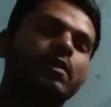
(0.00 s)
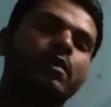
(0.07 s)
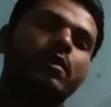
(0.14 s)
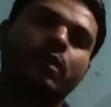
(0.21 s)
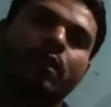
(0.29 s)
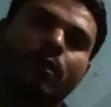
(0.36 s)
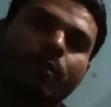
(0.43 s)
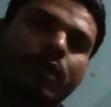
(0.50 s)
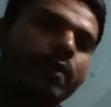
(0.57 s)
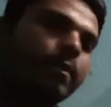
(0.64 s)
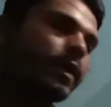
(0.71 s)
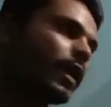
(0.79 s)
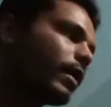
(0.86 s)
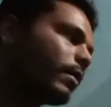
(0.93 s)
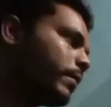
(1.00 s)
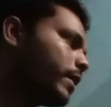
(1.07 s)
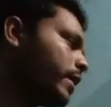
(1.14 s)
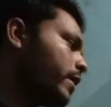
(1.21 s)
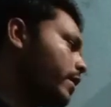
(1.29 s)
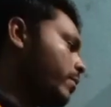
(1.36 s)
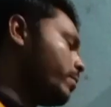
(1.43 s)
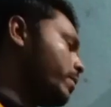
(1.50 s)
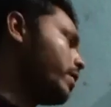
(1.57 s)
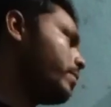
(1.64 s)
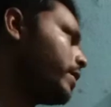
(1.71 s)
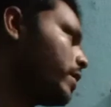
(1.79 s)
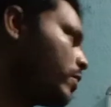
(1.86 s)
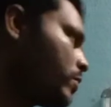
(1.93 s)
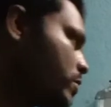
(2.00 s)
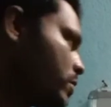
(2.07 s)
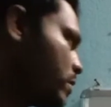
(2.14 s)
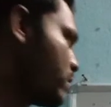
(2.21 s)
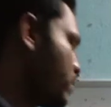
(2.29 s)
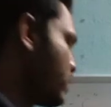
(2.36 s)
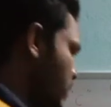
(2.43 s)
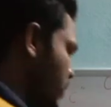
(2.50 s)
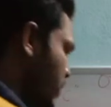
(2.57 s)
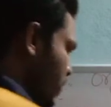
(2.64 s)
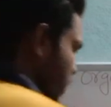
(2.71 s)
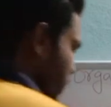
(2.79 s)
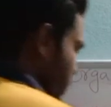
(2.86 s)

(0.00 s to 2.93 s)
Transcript: number of carbon and number of hydrogen? Okay.